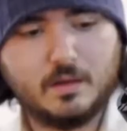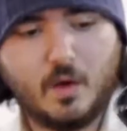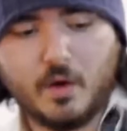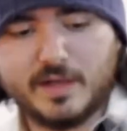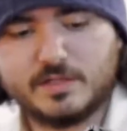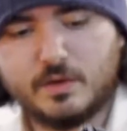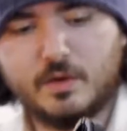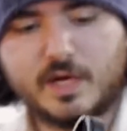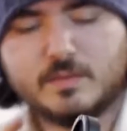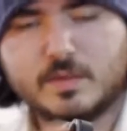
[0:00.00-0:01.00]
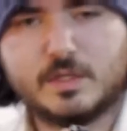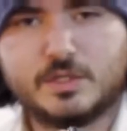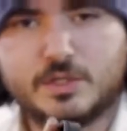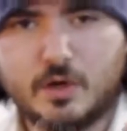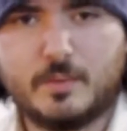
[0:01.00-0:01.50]
Okay, so it comes with a
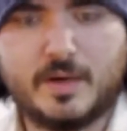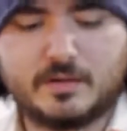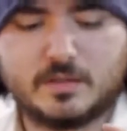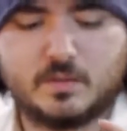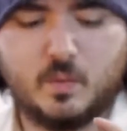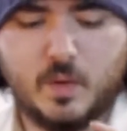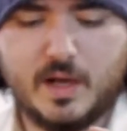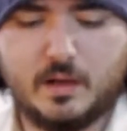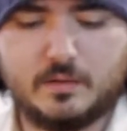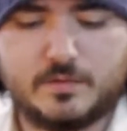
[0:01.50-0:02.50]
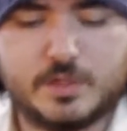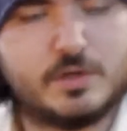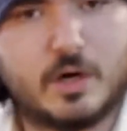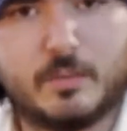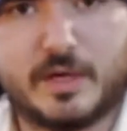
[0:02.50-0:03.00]
shock mount as well for a
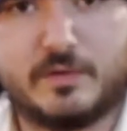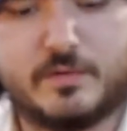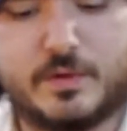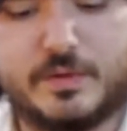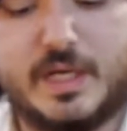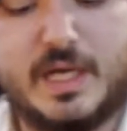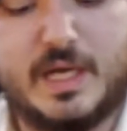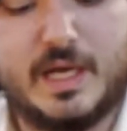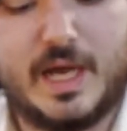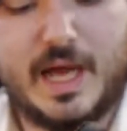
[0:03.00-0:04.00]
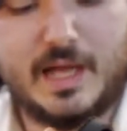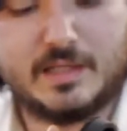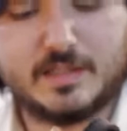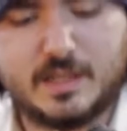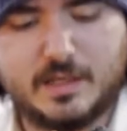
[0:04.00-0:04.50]
shotgun microphone,
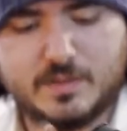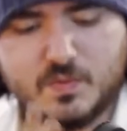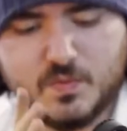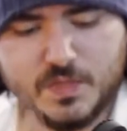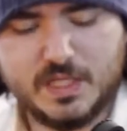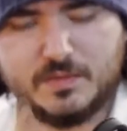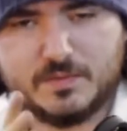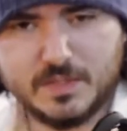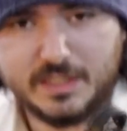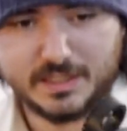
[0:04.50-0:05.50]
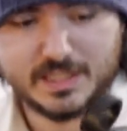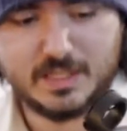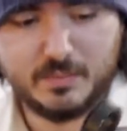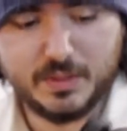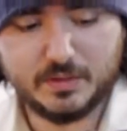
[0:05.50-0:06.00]
and it's really, really nicely
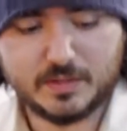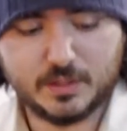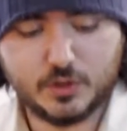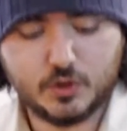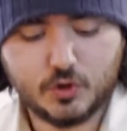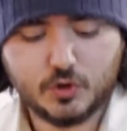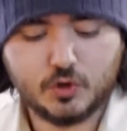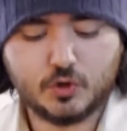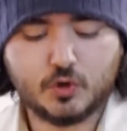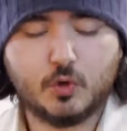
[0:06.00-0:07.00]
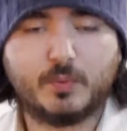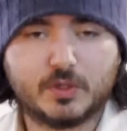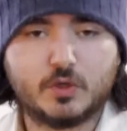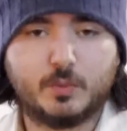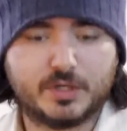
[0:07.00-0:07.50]
built. Super,
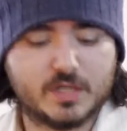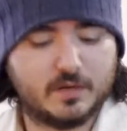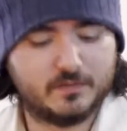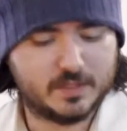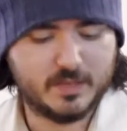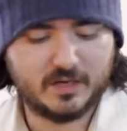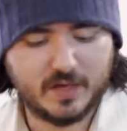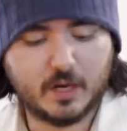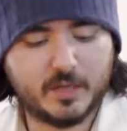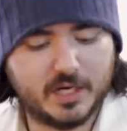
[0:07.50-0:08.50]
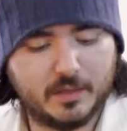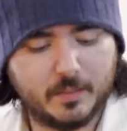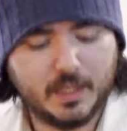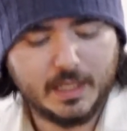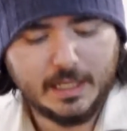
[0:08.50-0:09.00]
super tough. It's made of
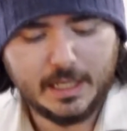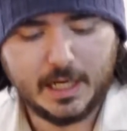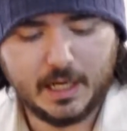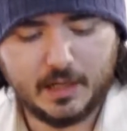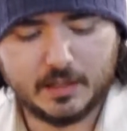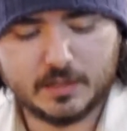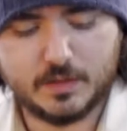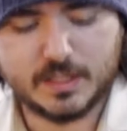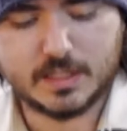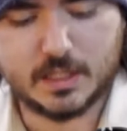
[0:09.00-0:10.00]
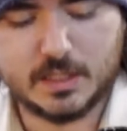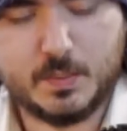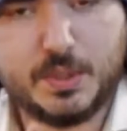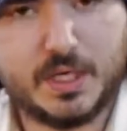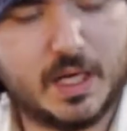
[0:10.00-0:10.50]
aluminium, so it's
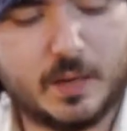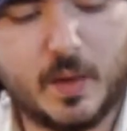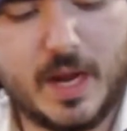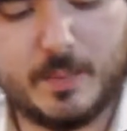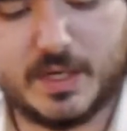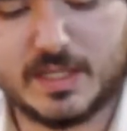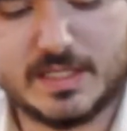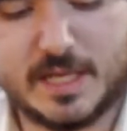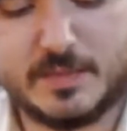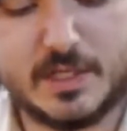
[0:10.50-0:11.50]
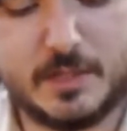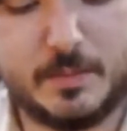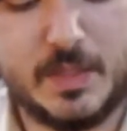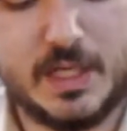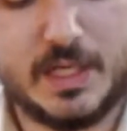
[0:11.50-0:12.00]
pretty lightweight, but at the same
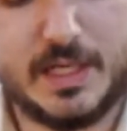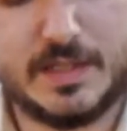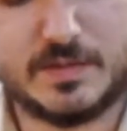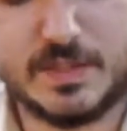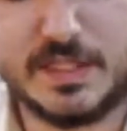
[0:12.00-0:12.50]
time, it's really